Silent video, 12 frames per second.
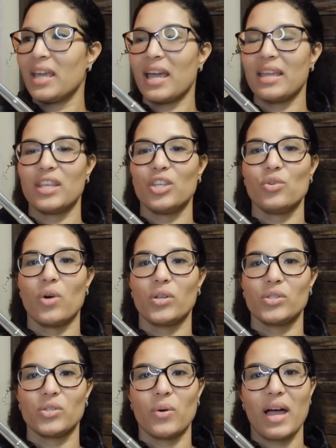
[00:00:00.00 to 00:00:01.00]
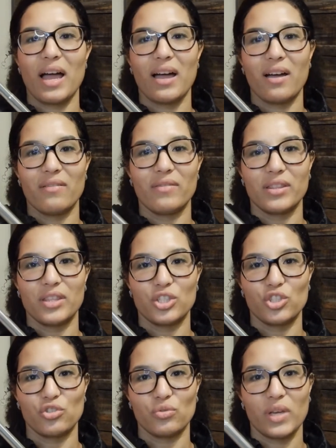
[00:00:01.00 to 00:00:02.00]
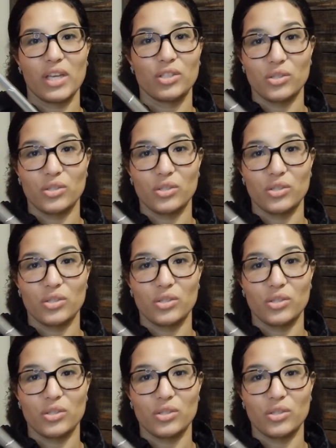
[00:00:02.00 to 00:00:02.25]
And then you also have the string